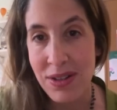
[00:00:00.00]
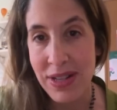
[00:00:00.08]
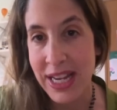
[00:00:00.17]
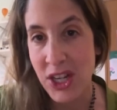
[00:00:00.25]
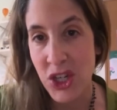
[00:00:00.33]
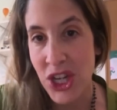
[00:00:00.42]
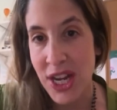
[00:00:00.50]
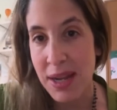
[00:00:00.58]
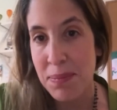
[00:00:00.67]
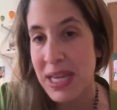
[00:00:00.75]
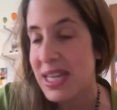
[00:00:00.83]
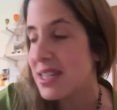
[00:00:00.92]
like shit
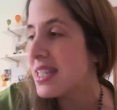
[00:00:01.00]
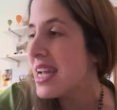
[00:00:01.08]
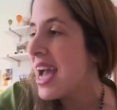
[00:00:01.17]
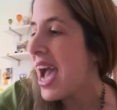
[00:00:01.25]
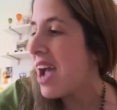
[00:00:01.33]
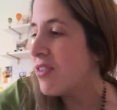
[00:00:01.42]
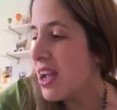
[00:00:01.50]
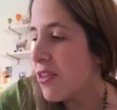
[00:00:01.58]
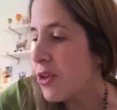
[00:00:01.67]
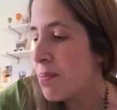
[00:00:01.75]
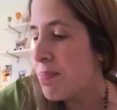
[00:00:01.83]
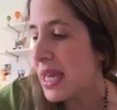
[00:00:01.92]
because every
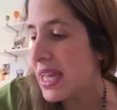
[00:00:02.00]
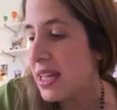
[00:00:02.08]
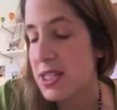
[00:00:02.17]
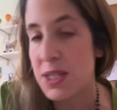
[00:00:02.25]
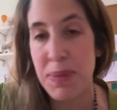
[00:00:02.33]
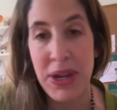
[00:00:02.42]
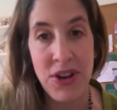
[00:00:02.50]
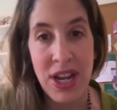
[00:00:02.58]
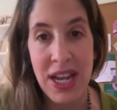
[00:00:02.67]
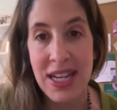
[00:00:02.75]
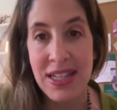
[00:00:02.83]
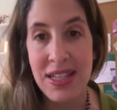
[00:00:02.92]
other big
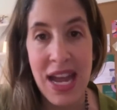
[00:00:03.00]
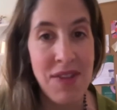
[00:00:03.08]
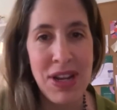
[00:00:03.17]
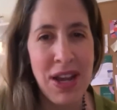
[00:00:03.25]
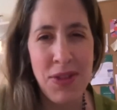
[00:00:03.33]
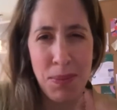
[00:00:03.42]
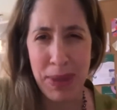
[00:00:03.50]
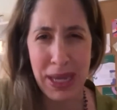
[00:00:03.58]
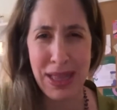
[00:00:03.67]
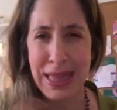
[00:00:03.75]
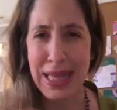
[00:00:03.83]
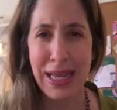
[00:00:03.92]
experience, every other
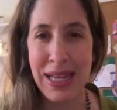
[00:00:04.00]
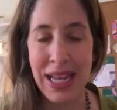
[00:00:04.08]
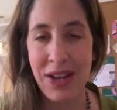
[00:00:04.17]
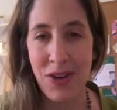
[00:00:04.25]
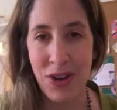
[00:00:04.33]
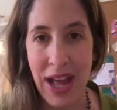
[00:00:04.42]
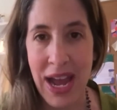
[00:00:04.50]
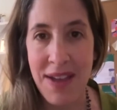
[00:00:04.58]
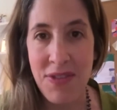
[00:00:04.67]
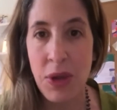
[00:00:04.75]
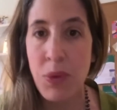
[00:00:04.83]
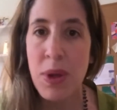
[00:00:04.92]
big thing in our
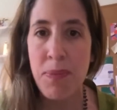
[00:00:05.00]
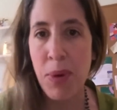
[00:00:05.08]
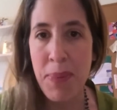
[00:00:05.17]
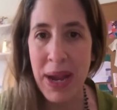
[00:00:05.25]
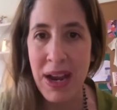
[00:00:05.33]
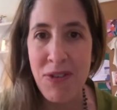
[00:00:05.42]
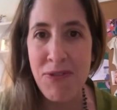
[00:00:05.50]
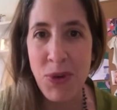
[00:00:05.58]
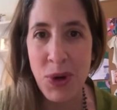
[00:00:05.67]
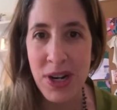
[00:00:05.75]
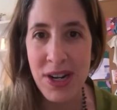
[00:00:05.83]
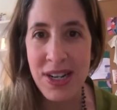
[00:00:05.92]
lives, like we prepare
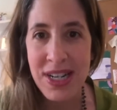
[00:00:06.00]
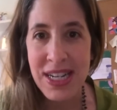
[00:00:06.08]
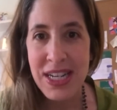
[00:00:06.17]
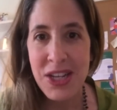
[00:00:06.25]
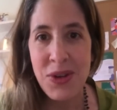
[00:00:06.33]
for. You